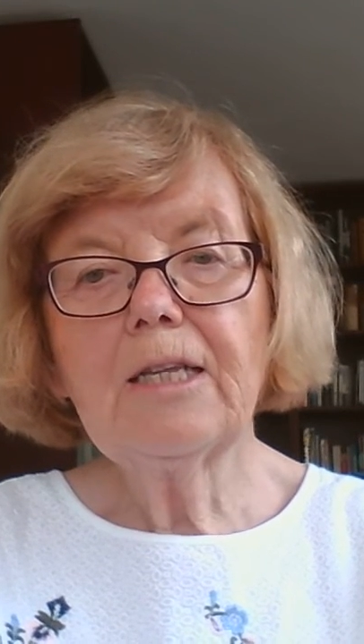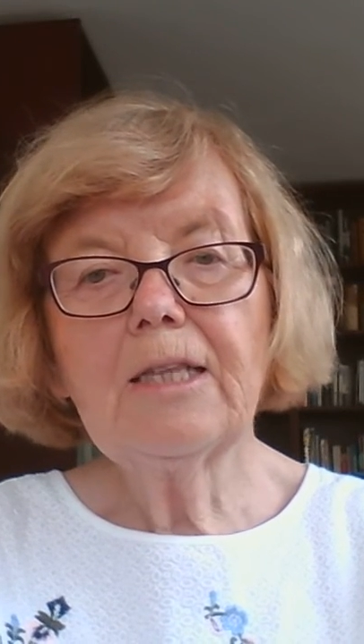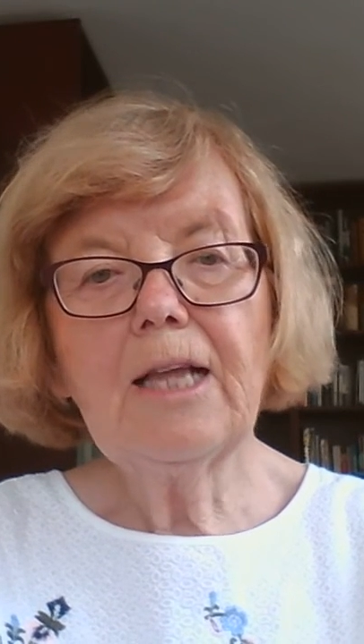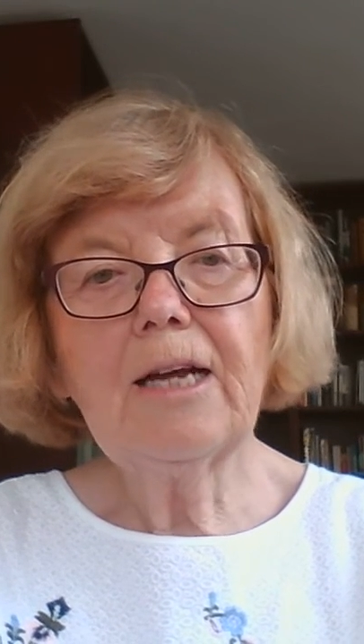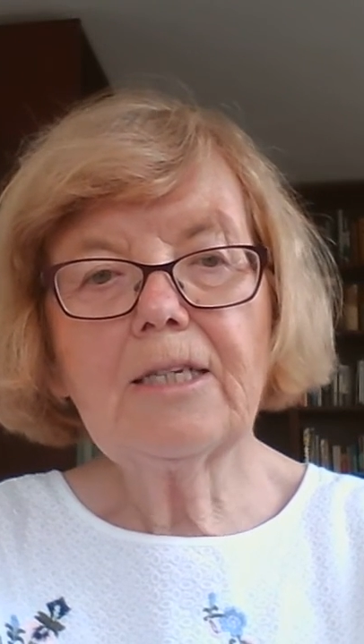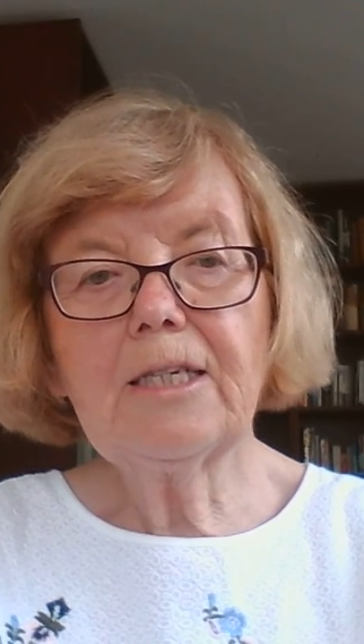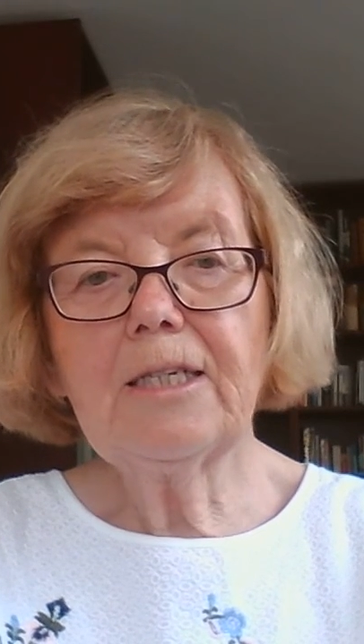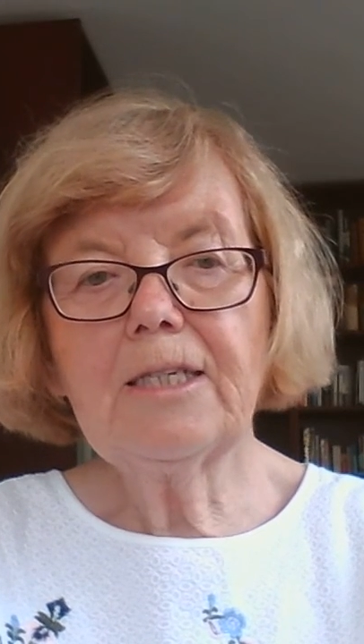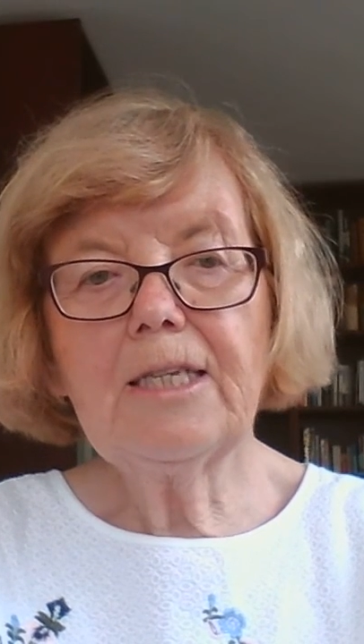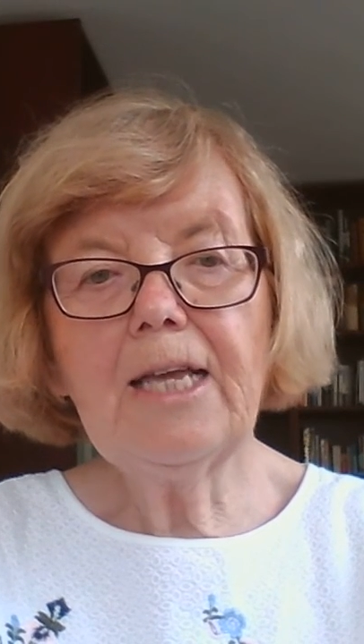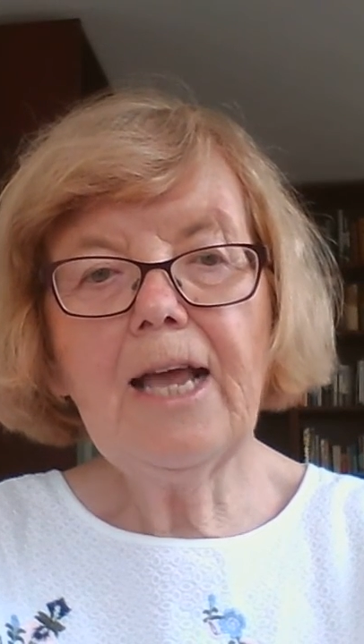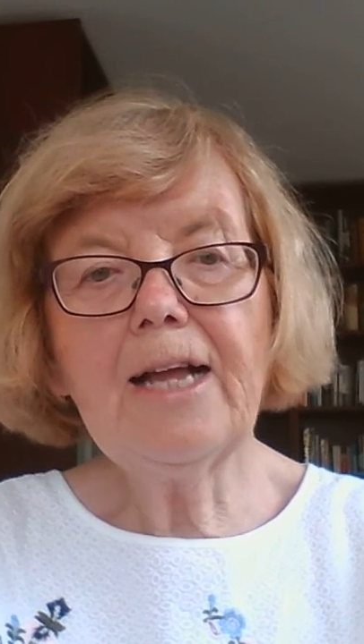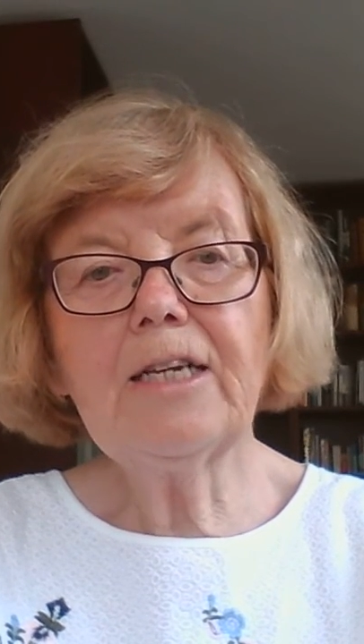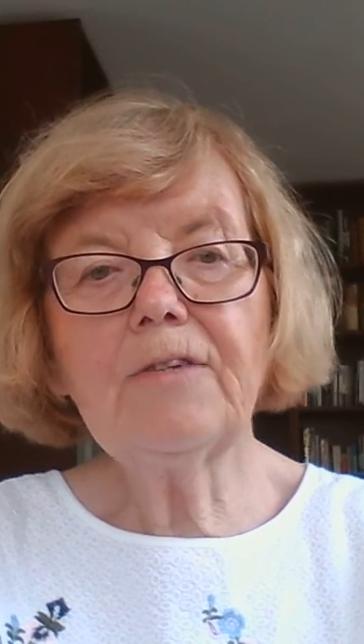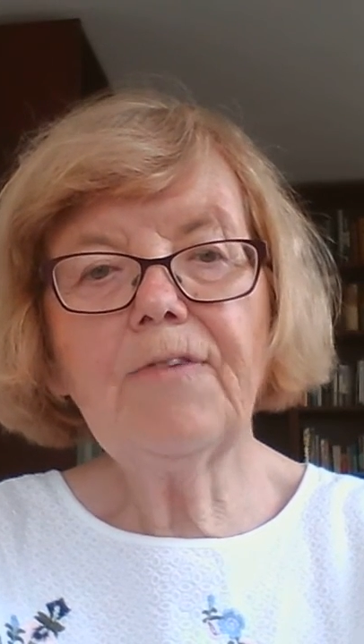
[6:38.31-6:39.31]
that is
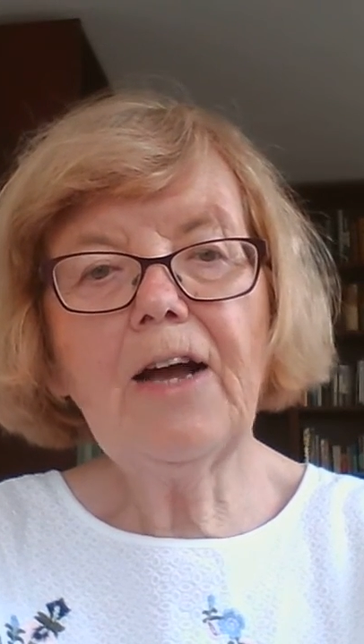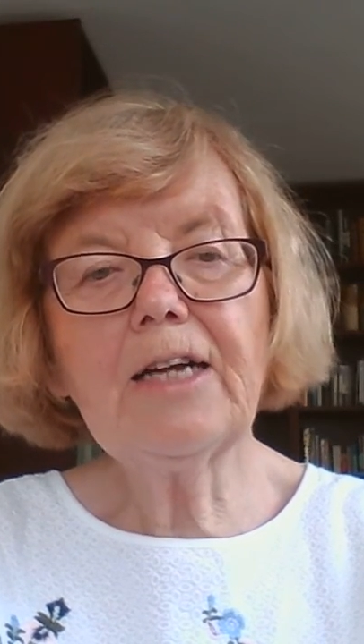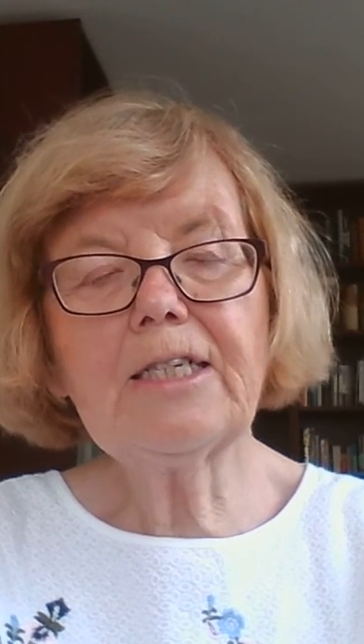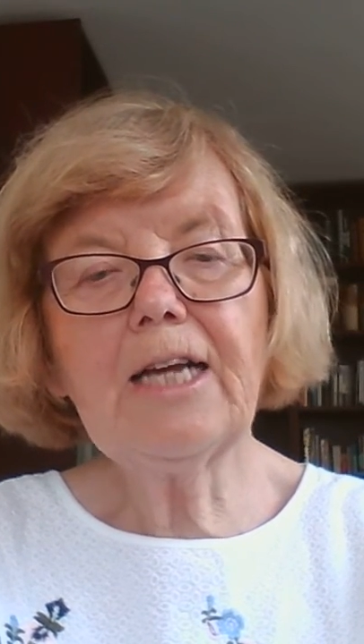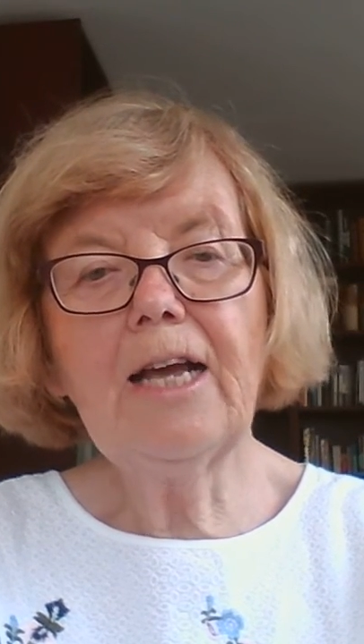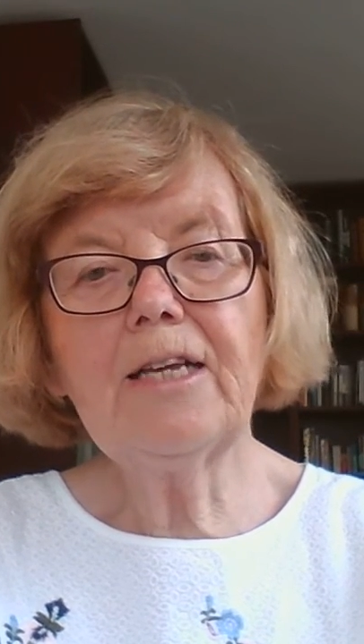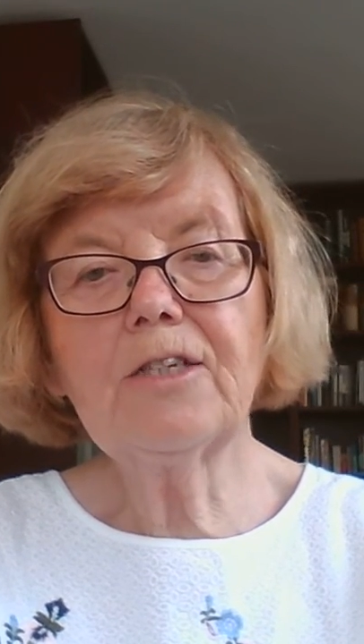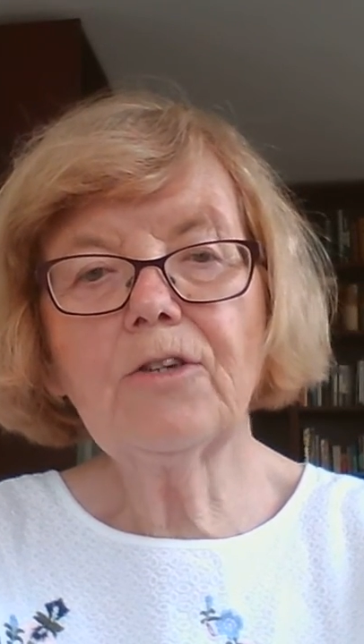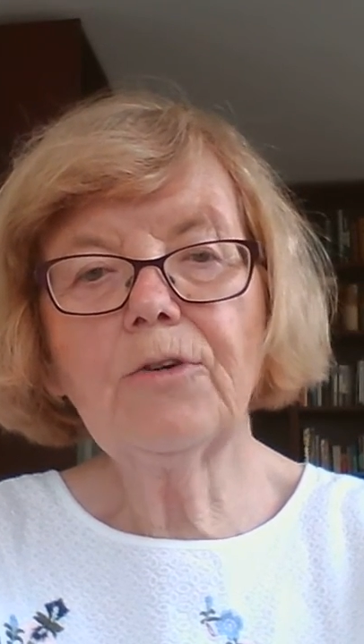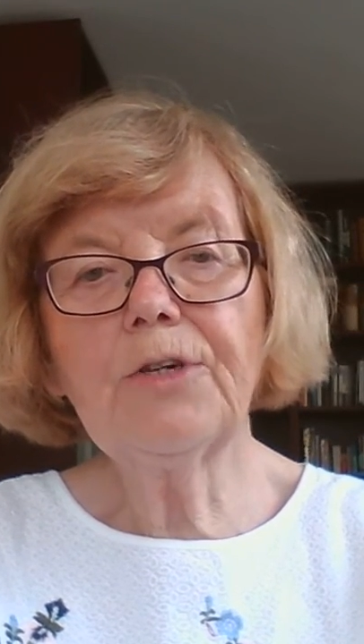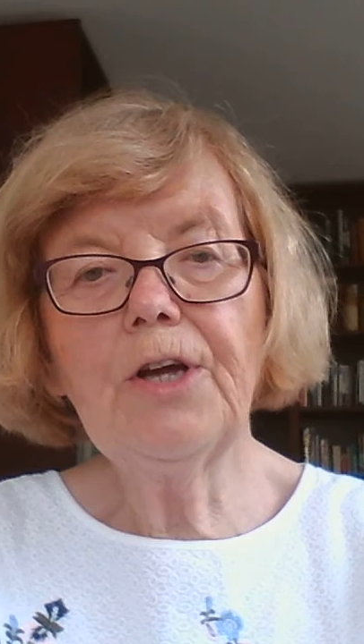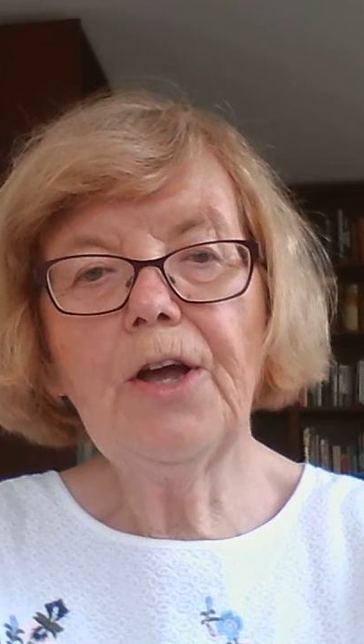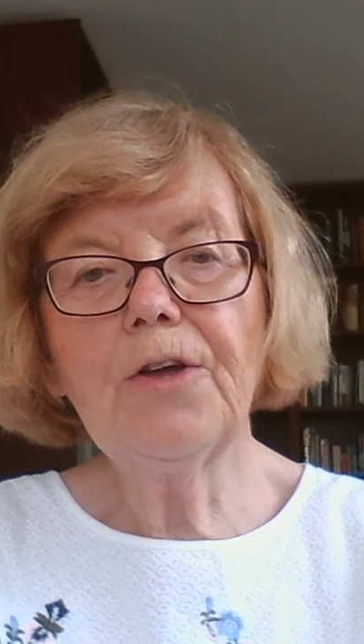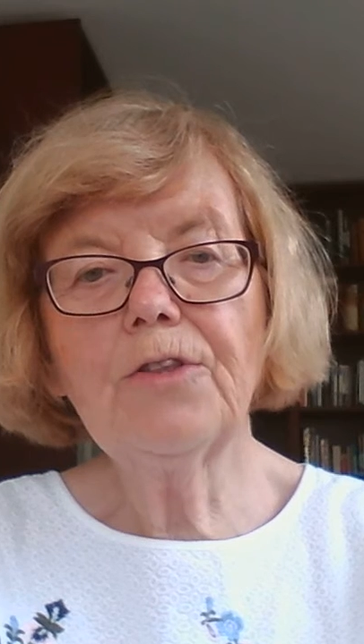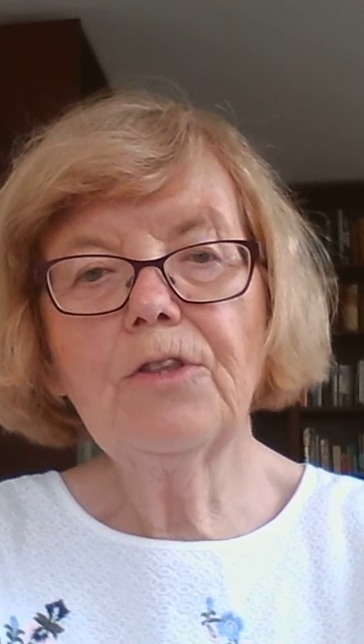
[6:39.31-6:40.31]
the end of our days on
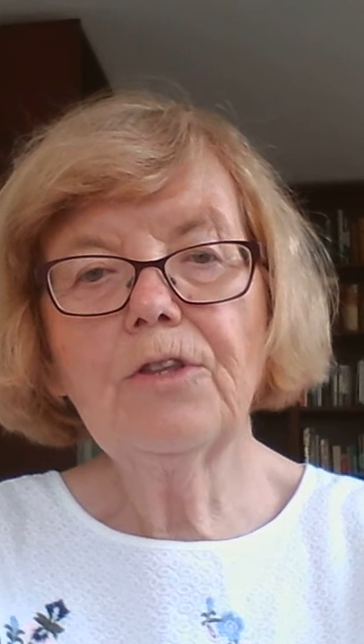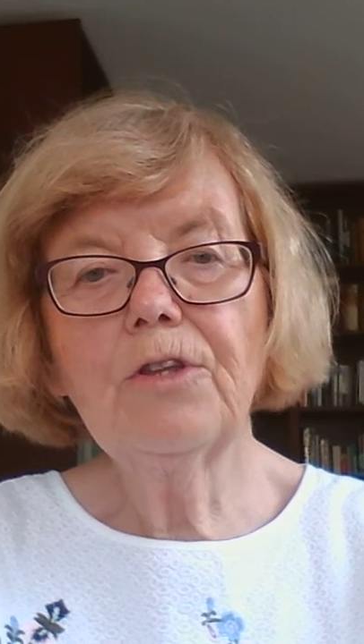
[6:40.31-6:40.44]
earth.